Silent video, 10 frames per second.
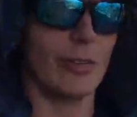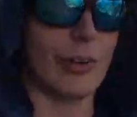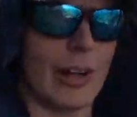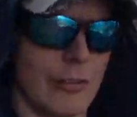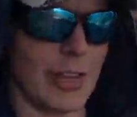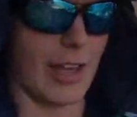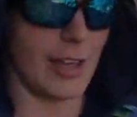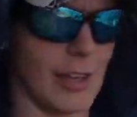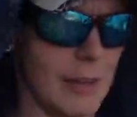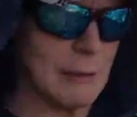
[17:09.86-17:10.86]
5K,
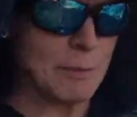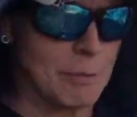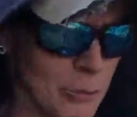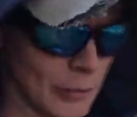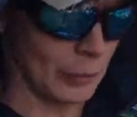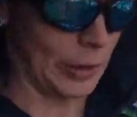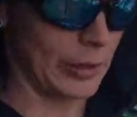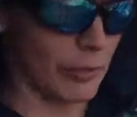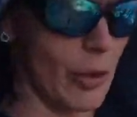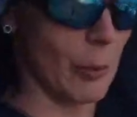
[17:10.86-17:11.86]
where
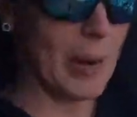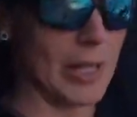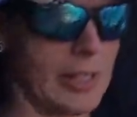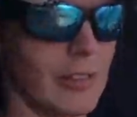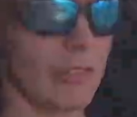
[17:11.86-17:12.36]
it's all muddy and